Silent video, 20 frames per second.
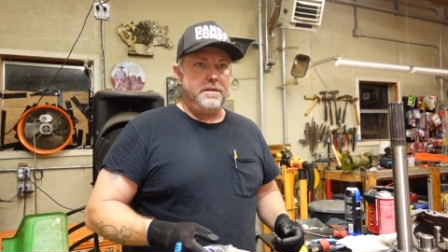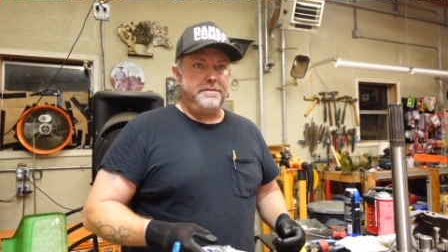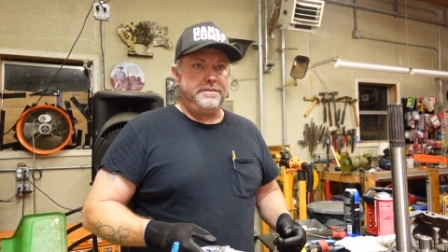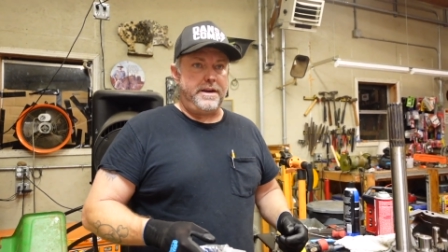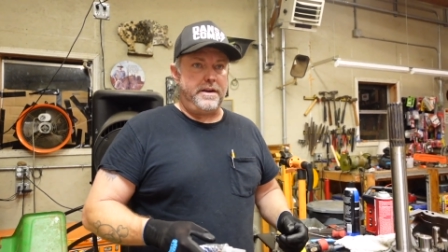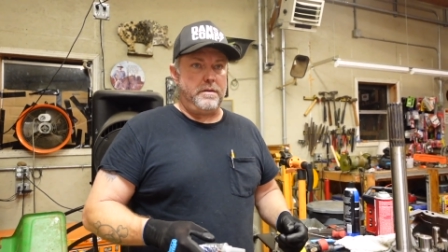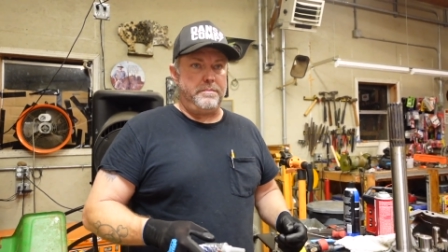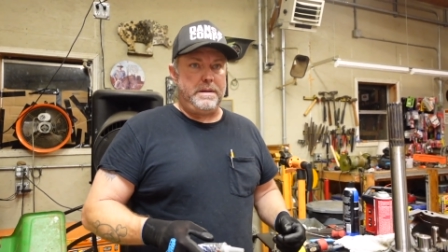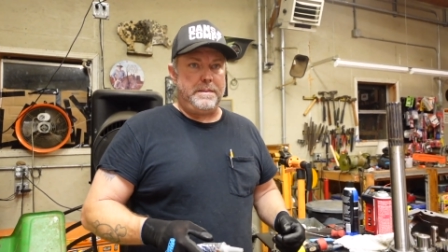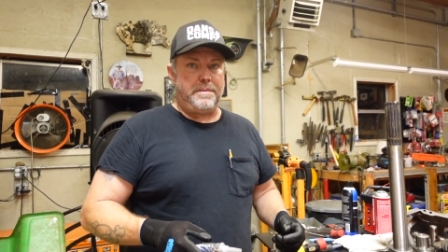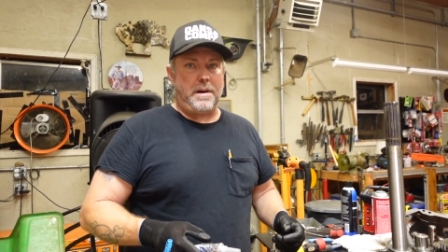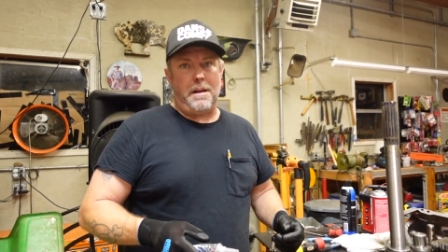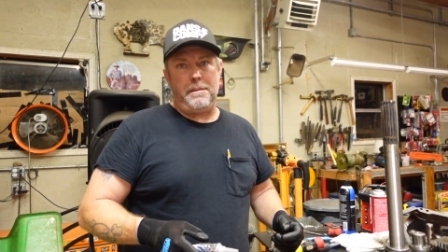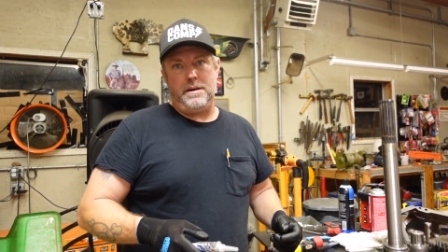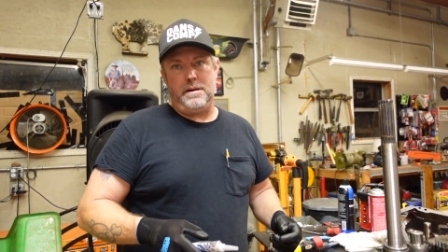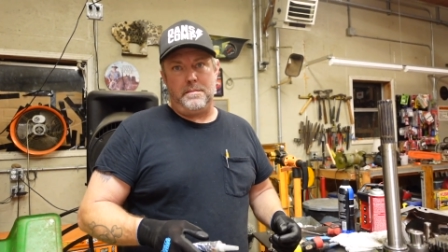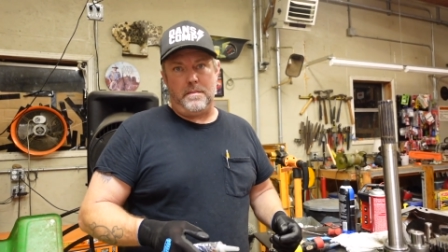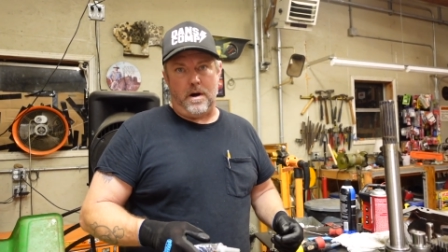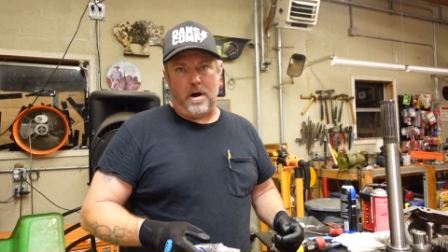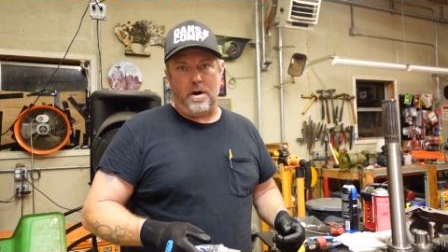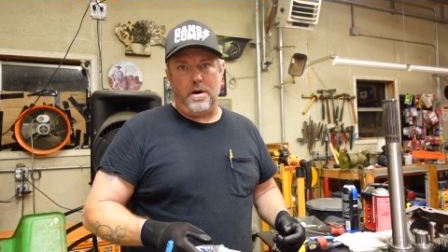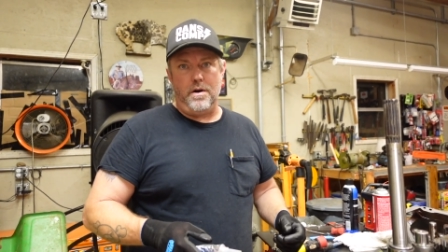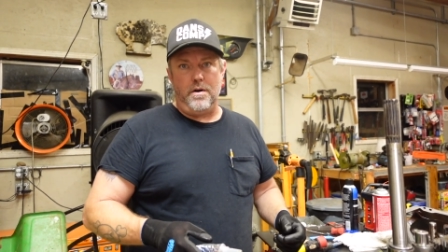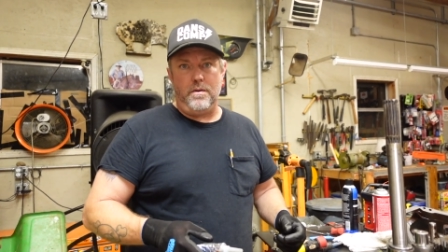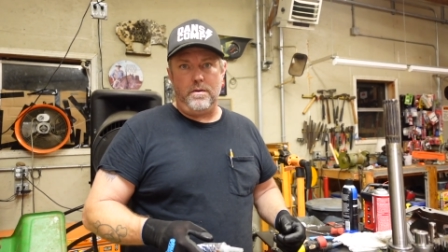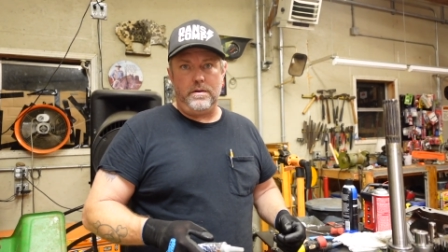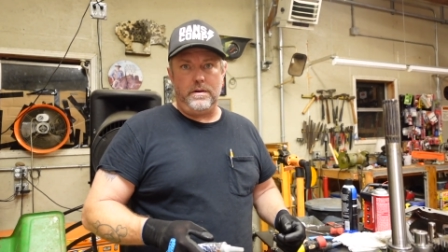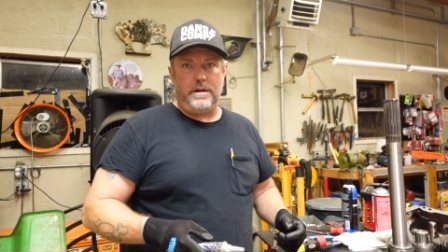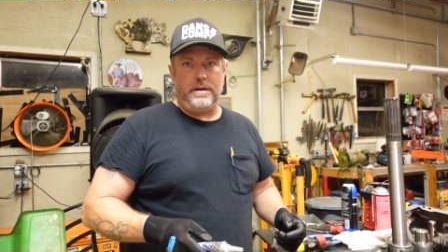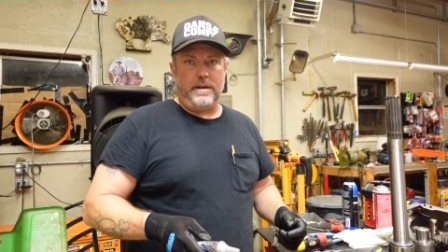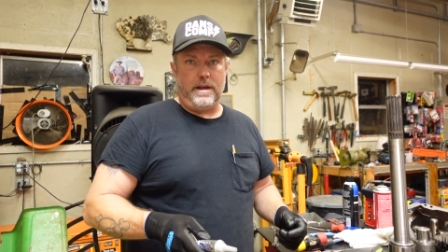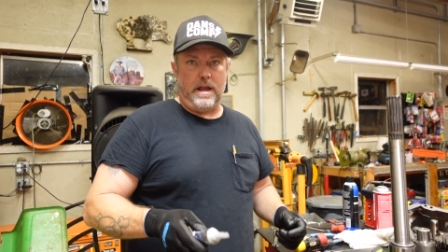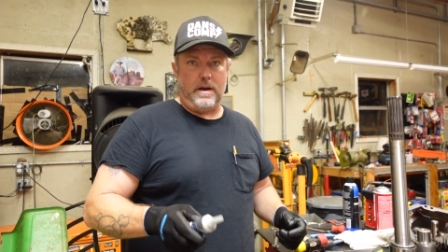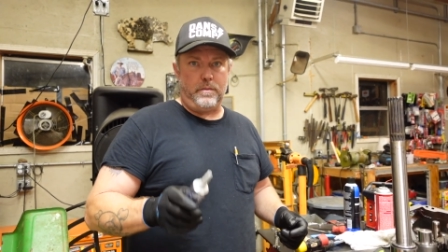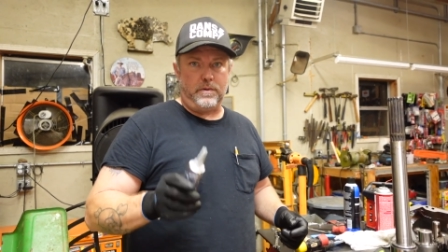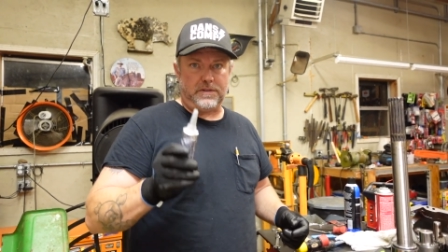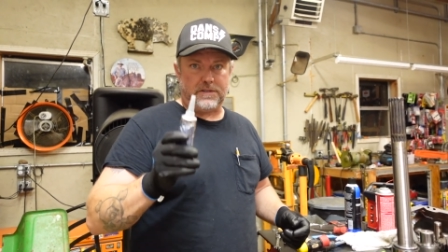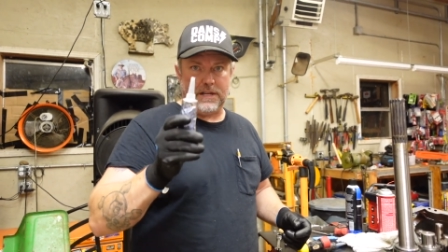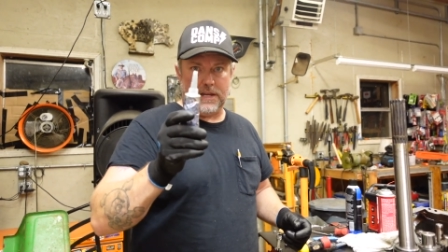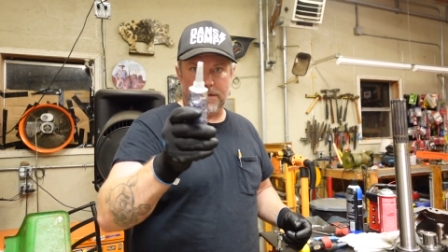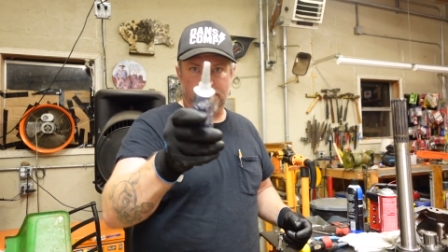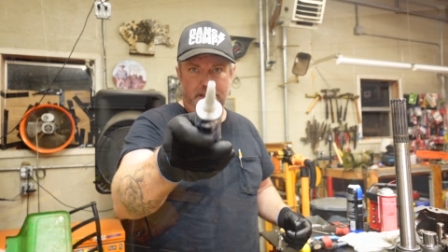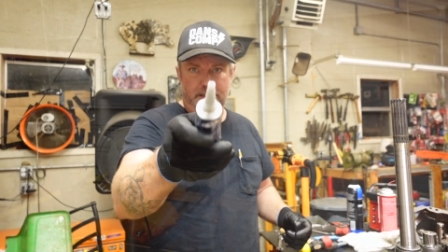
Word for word: that'll be probably tomorrow, and we'll see you